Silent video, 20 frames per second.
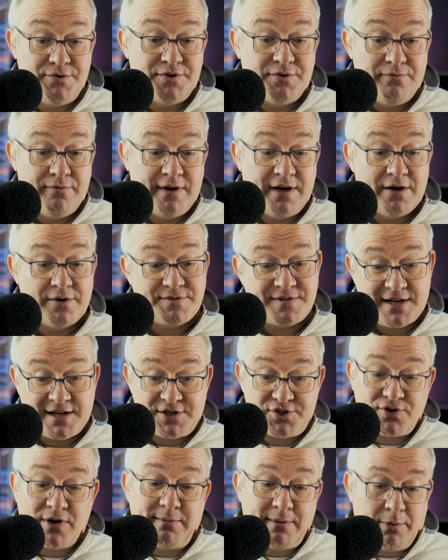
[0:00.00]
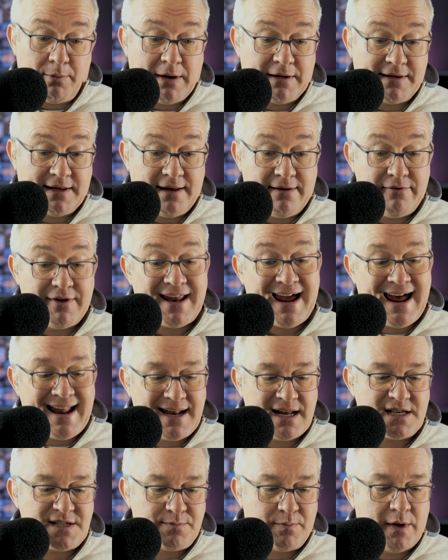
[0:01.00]
and YouTube videos, extremely well delivered
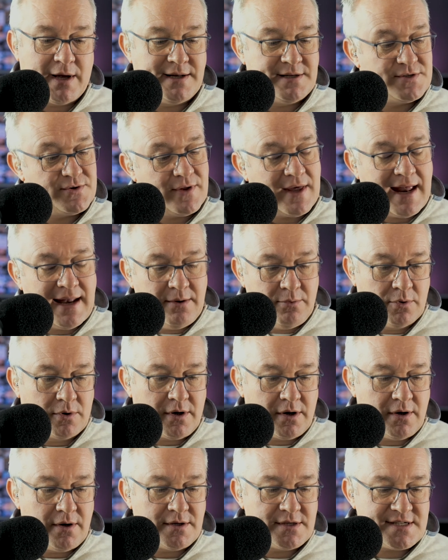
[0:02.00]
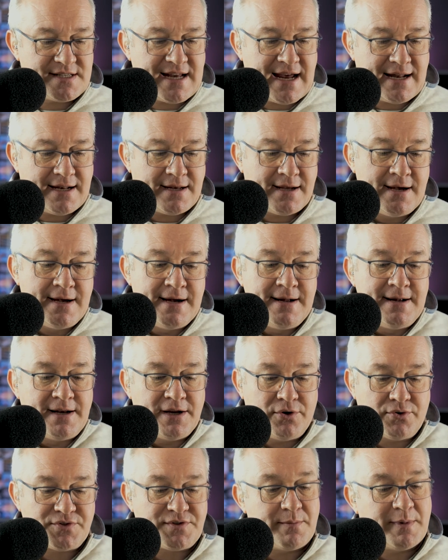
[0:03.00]
and explained so that anyone can understand.
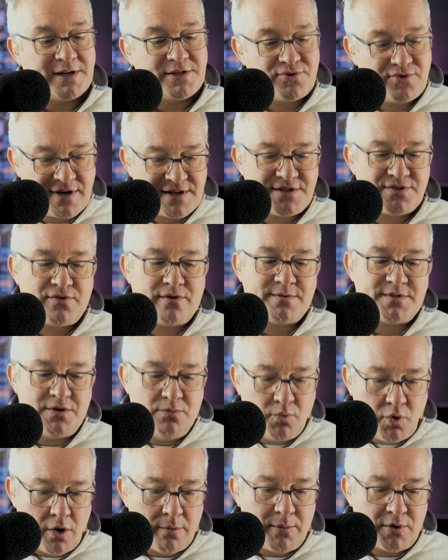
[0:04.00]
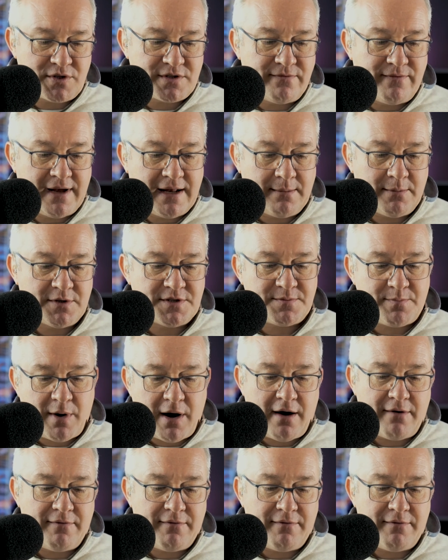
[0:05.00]
He also makes transcripts and workbooks available as